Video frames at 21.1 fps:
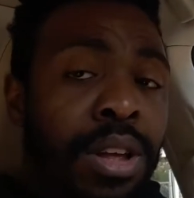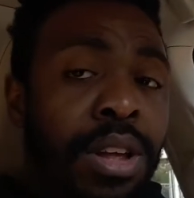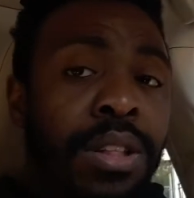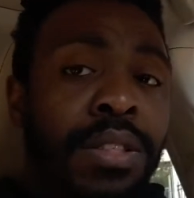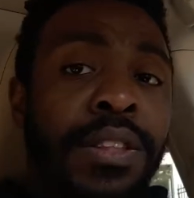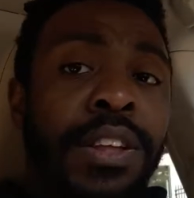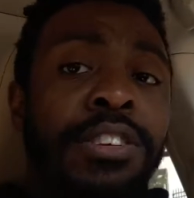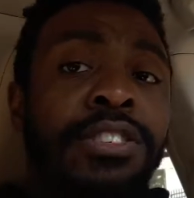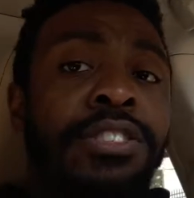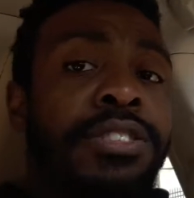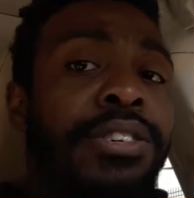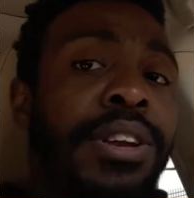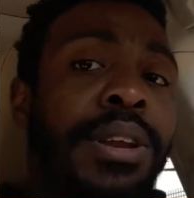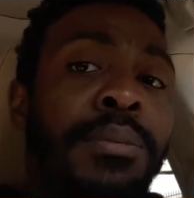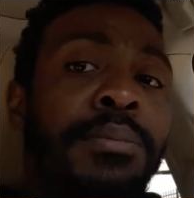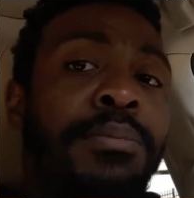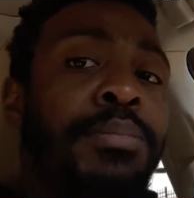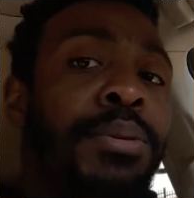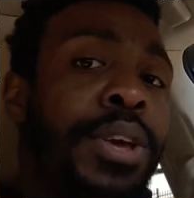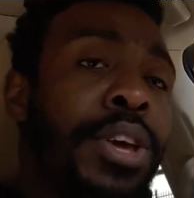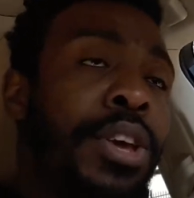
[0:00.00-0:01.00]
This
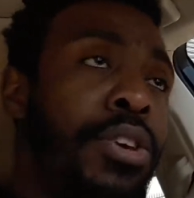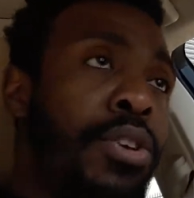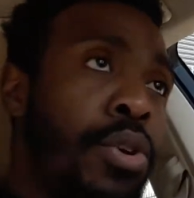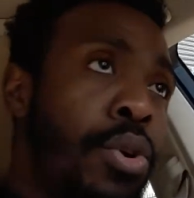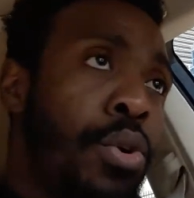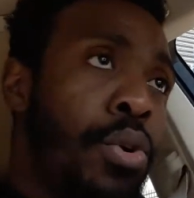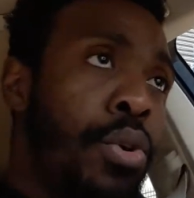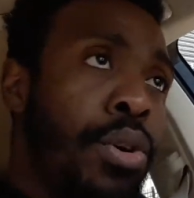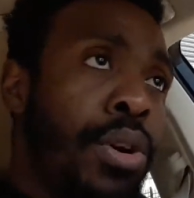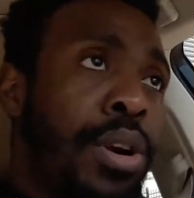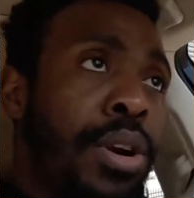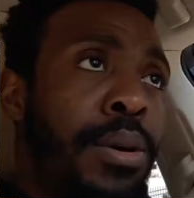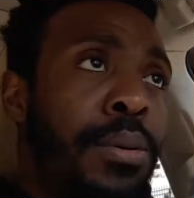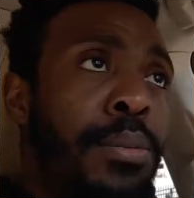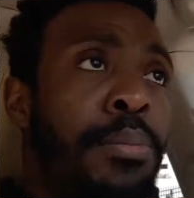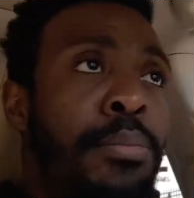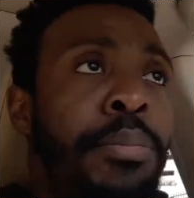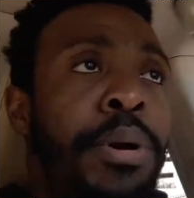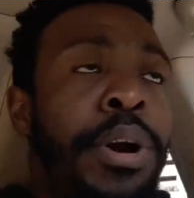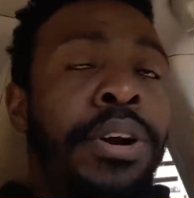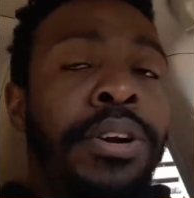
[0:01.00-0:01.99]
shouldn't be your
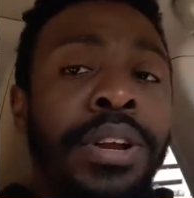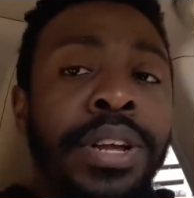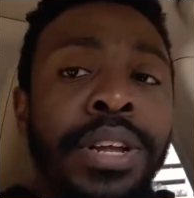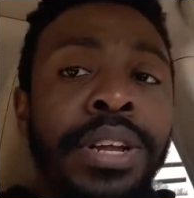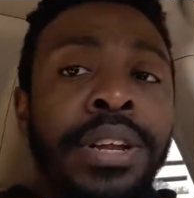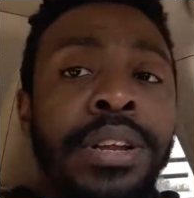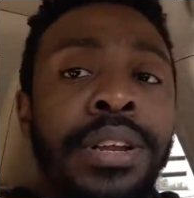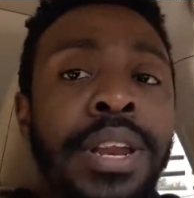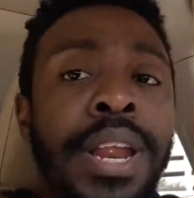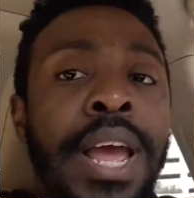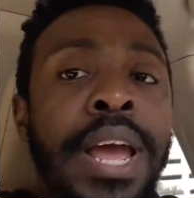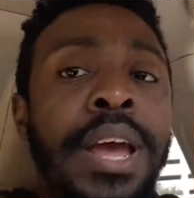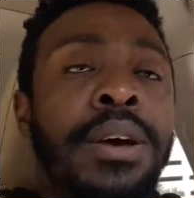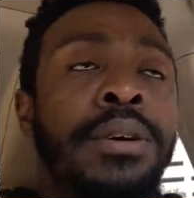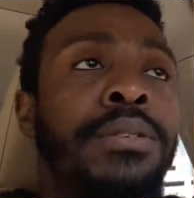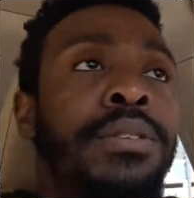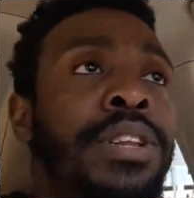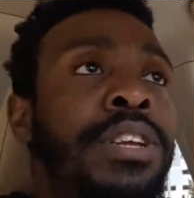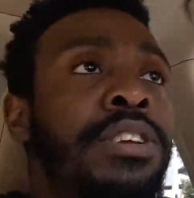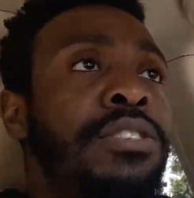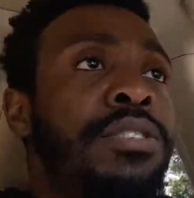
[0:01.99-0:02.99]
burden
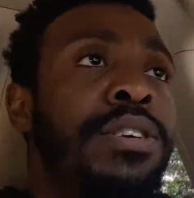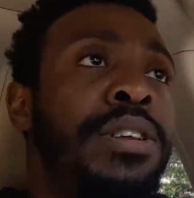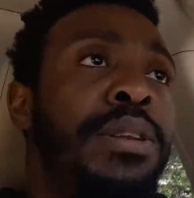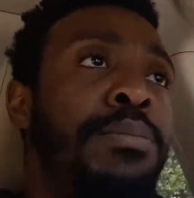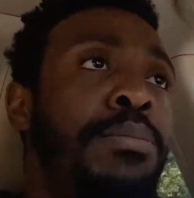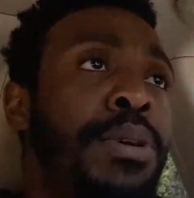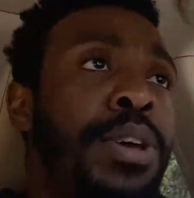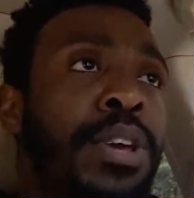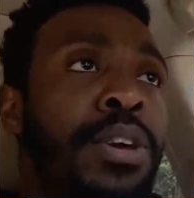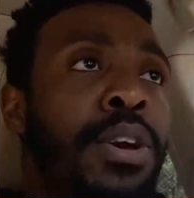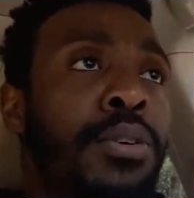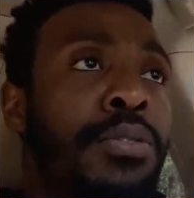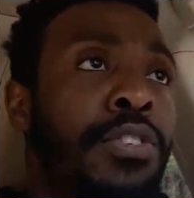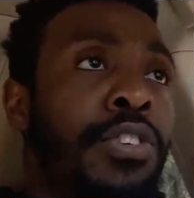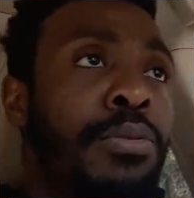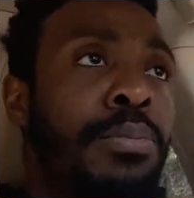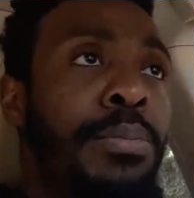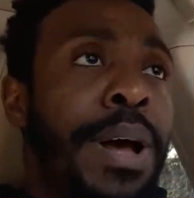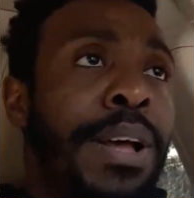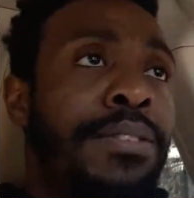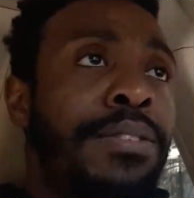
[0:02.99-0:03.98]
now. This shouldn't be your
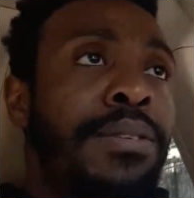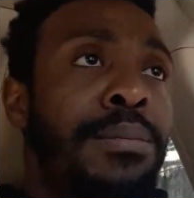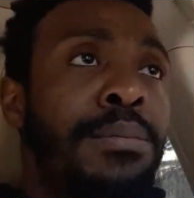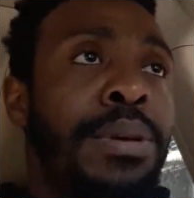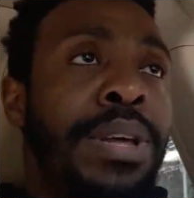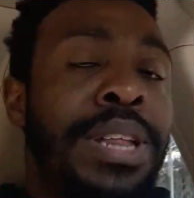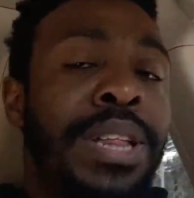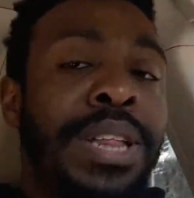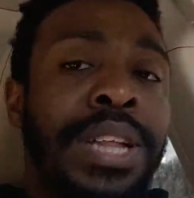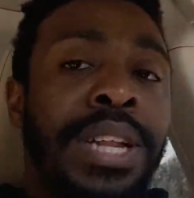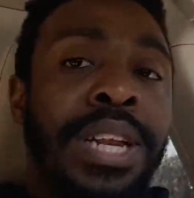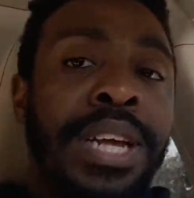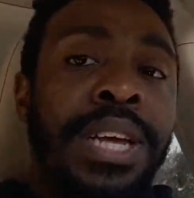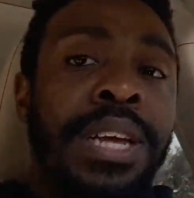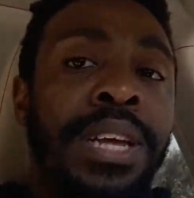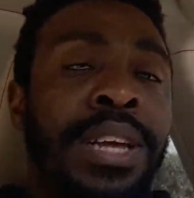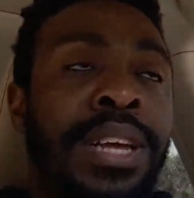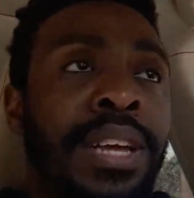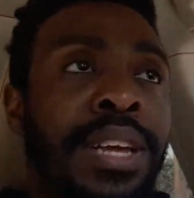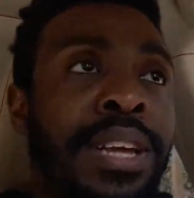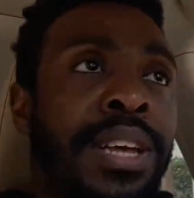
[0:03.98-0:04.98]
responsibility.
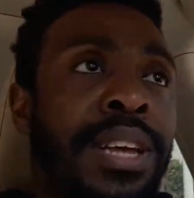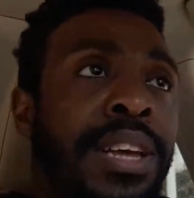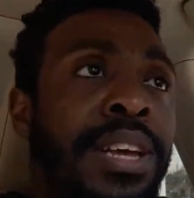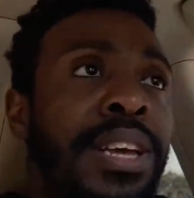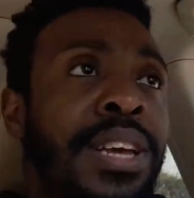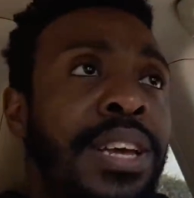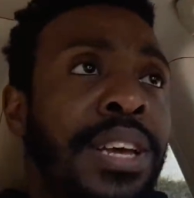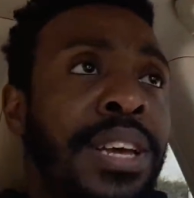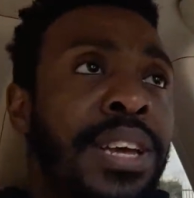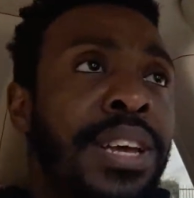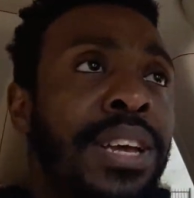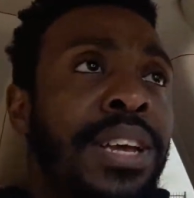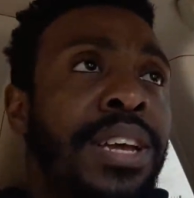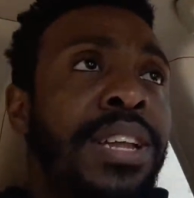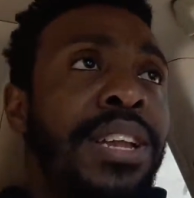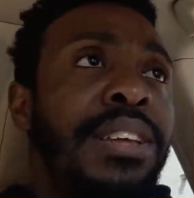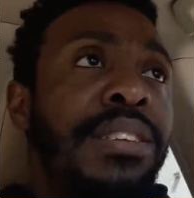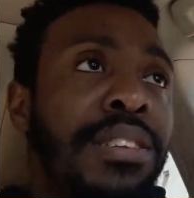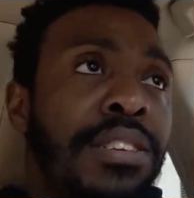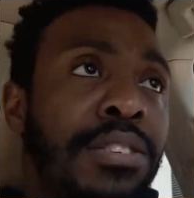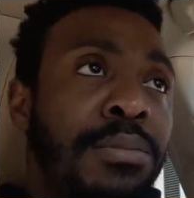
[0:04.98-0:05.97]

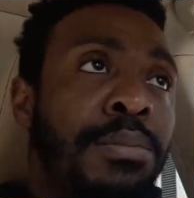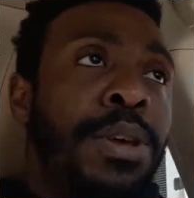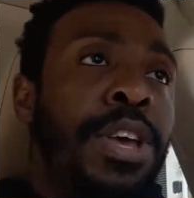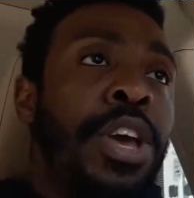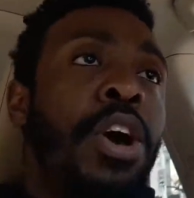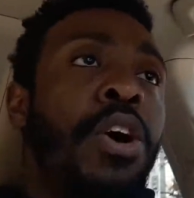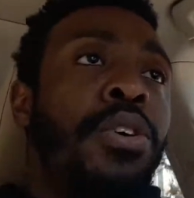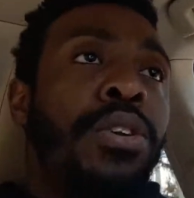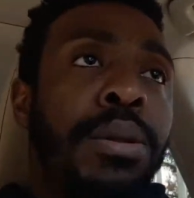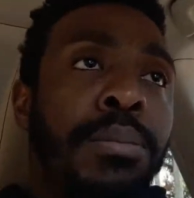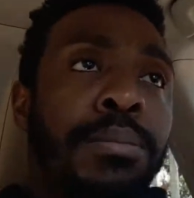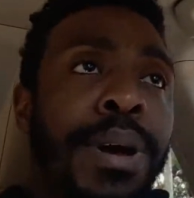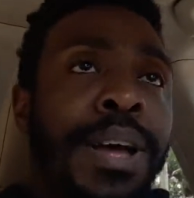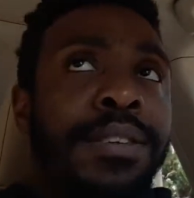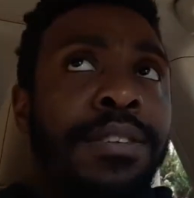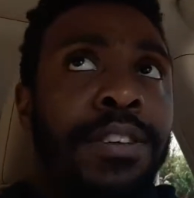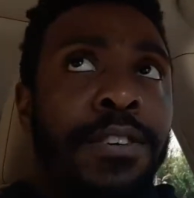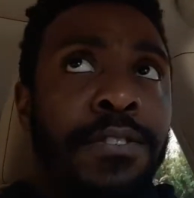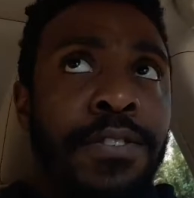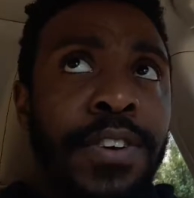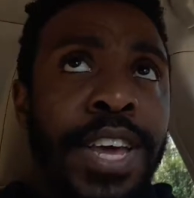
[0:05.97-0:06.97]
This is me holding
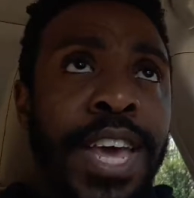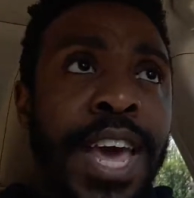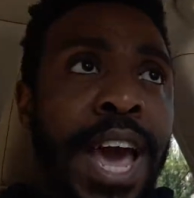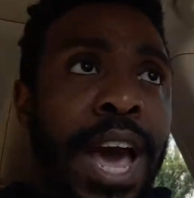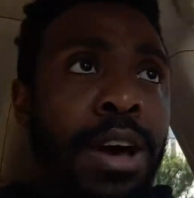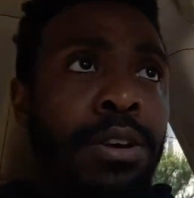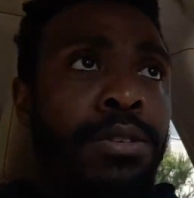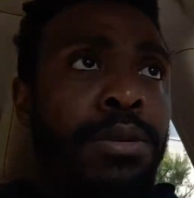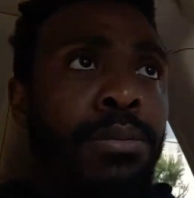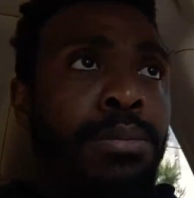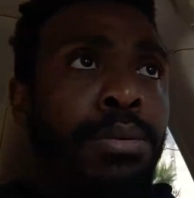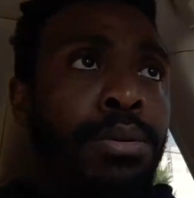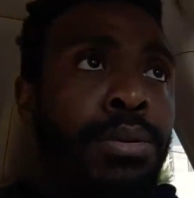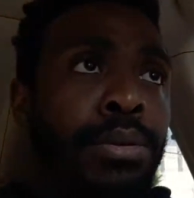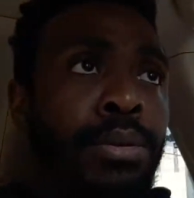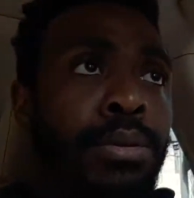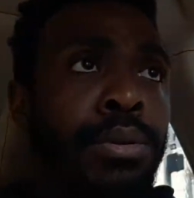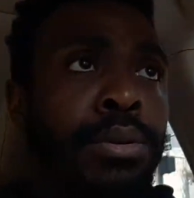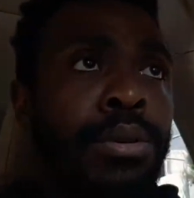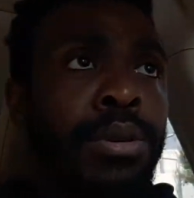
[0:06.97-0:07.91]
myself accountable,